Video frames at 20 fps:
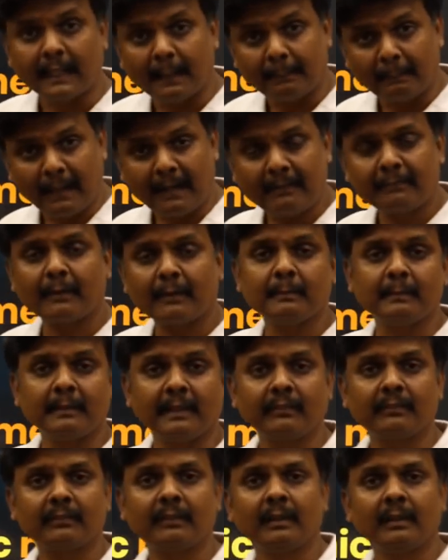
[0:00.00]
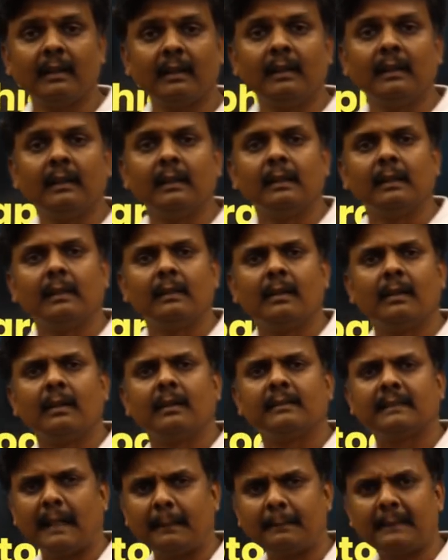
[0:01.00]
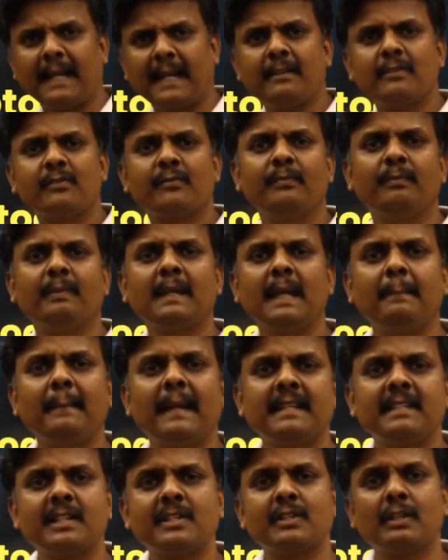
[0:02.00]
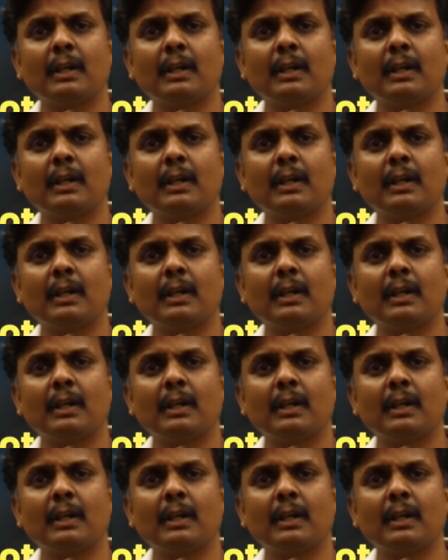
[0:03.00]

Apart from this, sometimes images